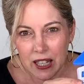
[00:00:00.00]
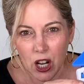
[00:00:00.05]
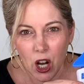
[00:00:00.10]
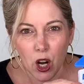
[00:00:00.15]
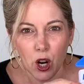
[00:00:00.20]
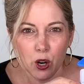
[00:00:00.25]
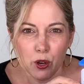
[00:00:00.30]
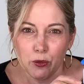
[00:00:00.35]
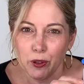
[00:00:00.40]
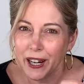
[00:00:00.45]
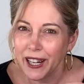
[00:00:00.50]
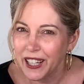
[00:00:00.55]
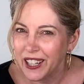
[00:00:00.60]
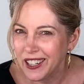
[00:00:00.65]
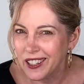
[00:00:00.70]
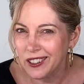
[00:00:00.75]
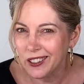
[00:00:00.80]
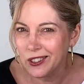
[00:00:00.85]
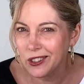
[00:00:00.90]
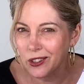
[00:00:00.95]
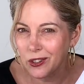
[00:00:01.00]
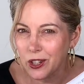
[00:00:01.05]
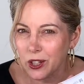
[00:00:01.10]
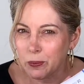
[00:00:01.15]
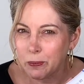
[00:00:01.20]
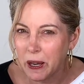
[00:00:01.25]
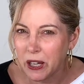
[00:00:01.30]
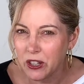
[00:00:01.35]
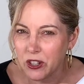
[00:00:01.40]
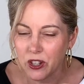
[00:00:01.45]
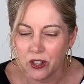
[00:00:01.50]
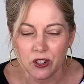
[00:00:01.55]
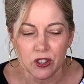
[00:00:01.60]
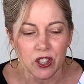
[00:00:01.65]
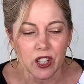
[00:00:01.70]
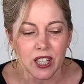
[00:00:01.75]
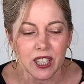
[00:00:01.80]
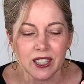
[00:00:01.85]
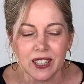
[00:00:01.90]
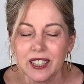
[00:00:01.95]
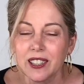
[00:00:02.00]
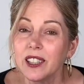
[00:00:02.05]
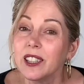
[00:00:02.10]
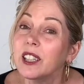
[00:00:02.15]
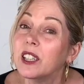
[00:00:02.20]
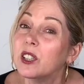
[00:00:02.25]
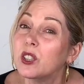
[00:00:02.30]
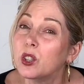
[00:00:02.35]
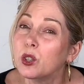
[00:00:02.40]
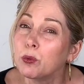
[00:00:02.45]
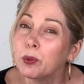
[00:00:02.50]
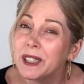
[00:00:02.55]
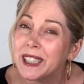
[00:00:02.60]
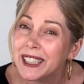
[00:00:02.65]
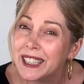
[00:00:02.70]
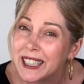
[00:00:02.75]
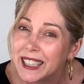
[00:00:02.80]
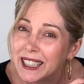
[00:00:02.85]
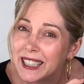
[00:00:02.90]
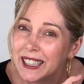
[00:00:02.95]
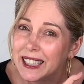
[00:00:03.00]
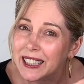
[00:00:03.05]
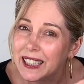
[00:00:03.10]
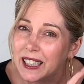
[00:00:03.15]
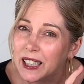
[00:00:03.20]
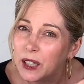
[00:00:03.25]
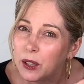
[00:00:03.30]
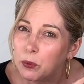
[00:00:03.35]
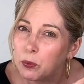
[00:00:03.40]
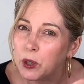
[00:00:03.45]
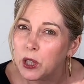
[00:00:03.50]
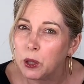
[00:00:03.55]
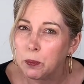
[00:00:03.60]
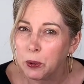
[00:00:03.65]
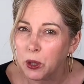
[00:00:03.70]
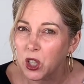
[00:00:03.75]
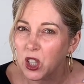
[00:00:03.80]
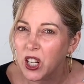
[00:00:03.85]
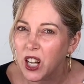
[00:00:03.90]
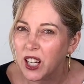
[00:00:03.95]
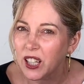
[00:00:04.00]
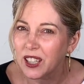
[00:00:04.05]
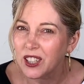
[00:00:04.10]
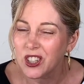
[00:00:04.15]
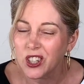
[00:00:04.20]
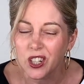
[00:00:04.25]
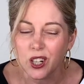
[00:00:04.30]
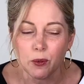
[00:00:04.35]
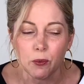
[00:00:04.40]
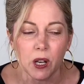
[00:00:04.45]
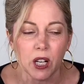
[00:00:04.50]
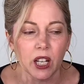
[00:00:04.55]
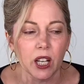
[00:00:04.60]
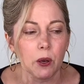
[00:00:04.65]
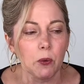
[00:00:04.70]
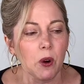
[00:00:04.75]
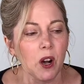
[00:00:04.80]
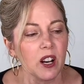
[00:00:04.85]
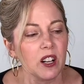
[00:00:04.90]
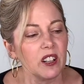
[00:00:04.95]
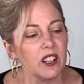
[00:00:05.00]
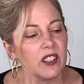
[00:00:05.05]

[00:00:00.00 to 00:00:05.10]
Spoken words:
O-ring here, so just make sure that it doesn't get twisted when you put it on because you don't want to get water